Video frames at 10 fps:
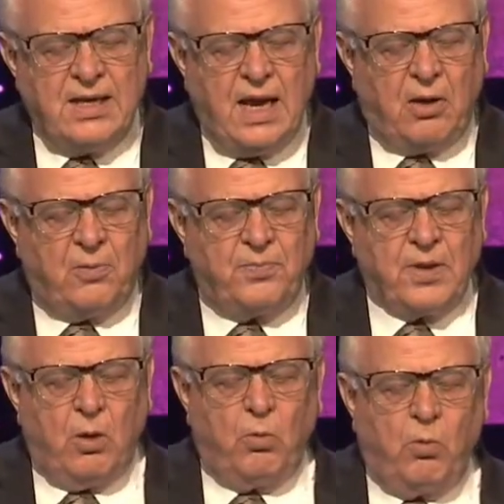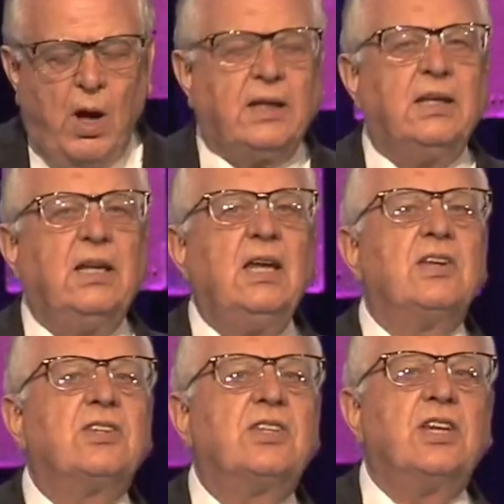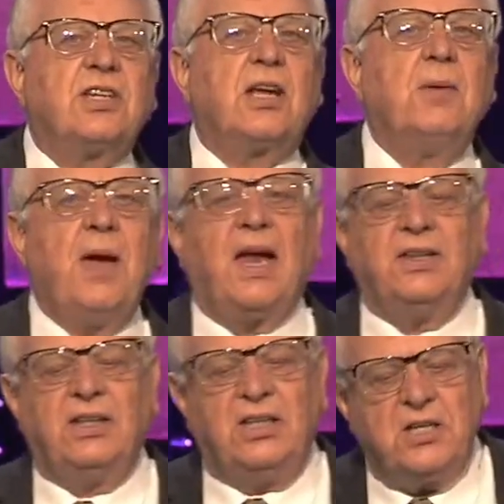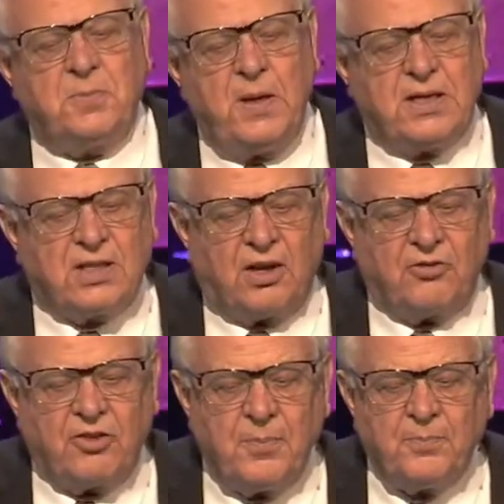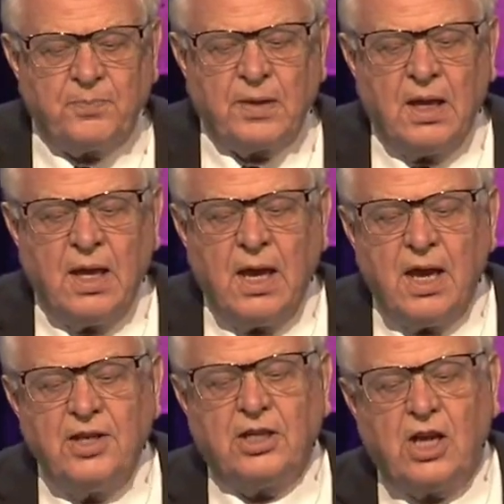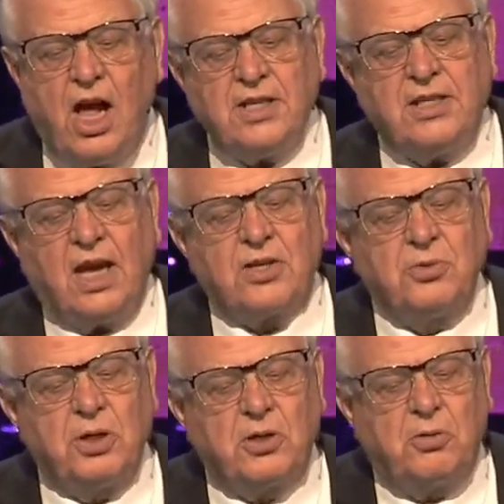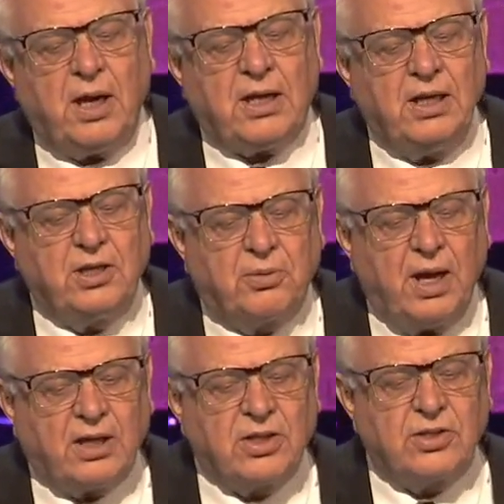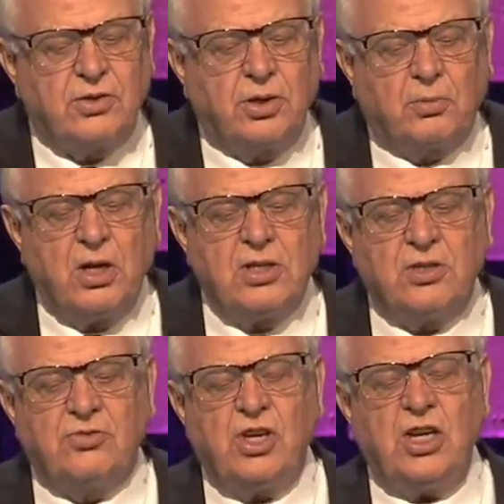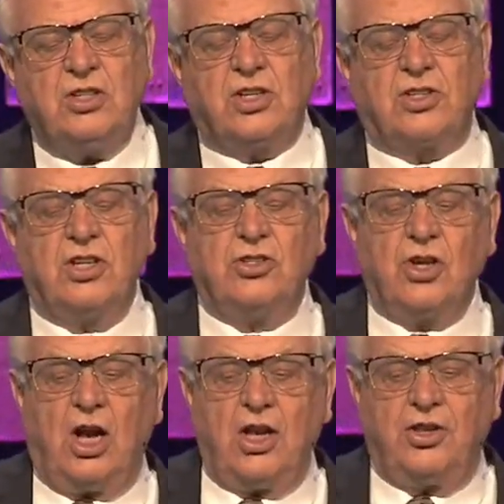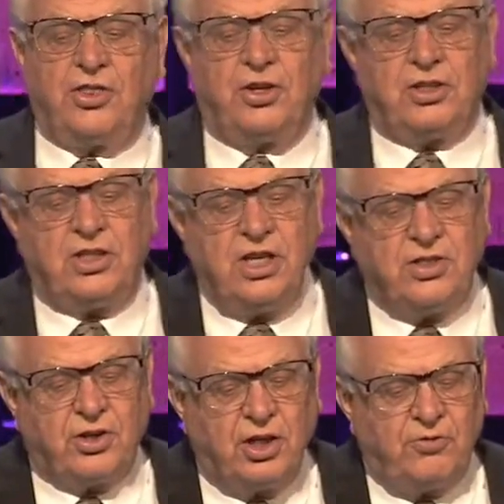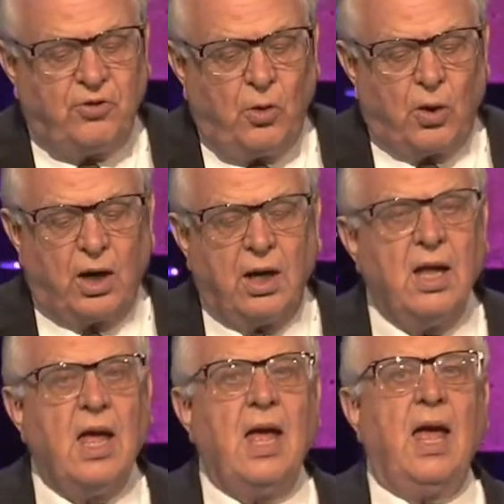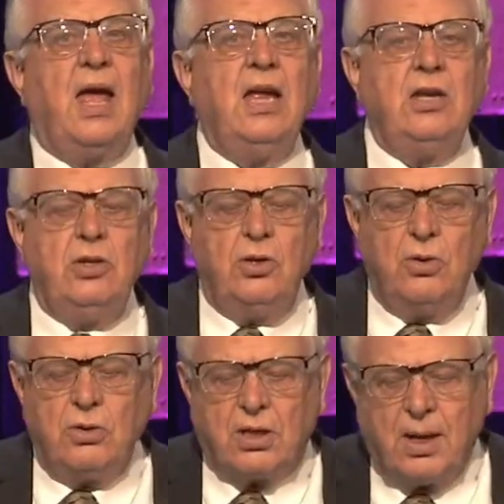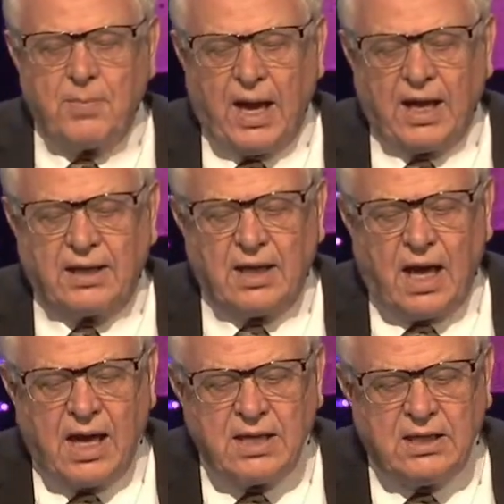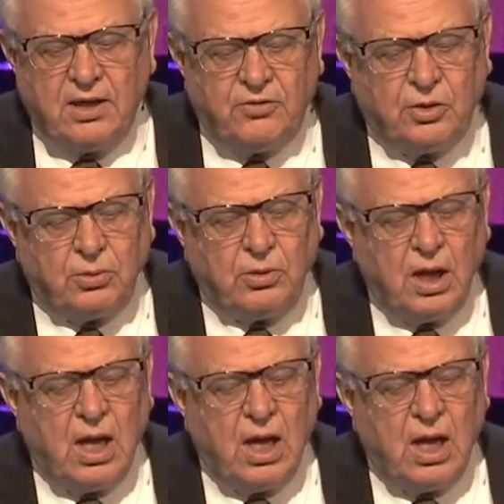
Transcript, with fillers: Now, what is this command that he speaks of? The context would quickly direct us to the words of Jesus in John 13 34. A new command I give you